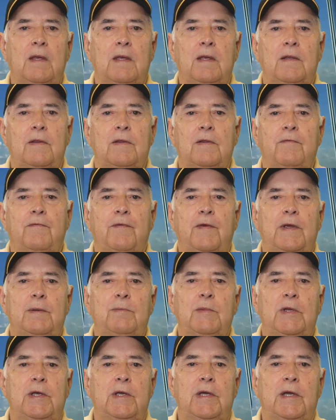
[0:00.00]
The
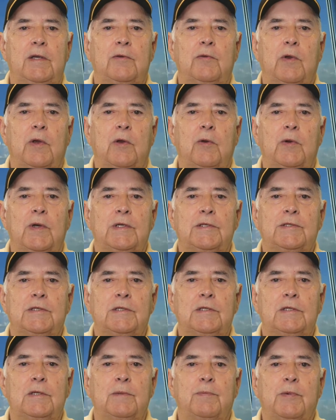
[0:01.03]
family had
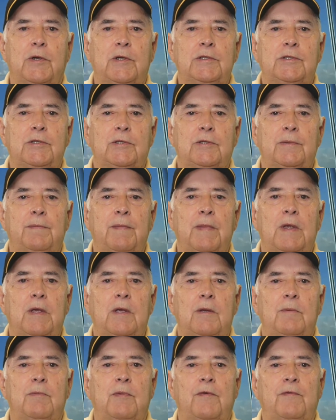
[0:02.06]
requested the preacher
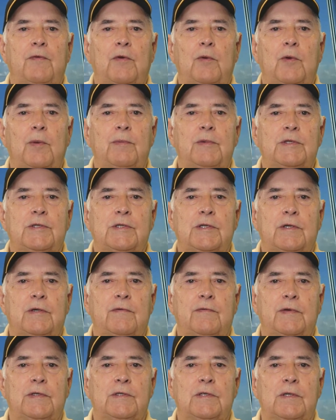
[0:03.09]
perform the
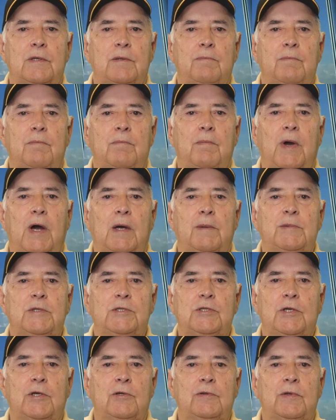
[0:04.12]
service. Bobby
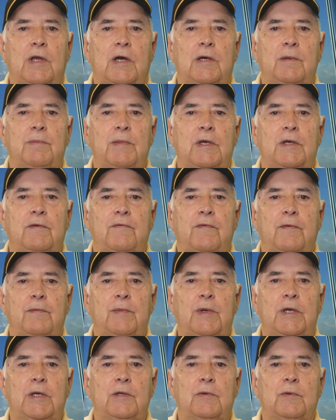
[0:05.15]
Joe, not being
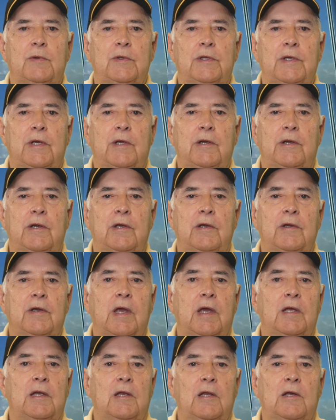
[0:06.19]
familiar with the area,
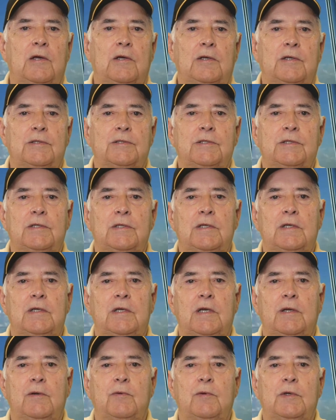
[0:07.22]
got lost
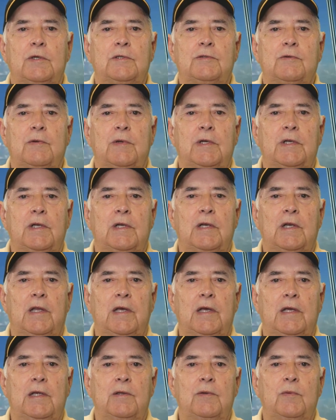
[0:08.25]
and was running
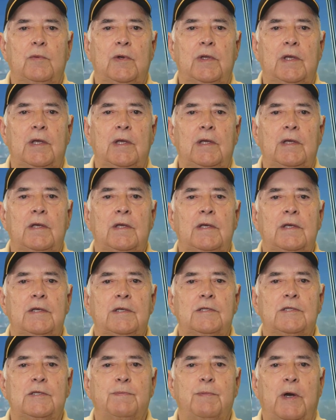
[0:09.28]
late when he
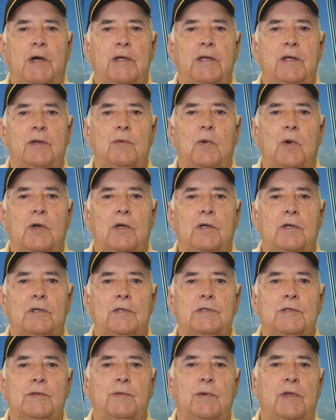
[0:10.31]
spotted
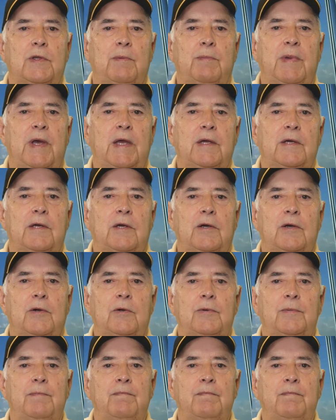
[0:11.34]
workers with a backhoe,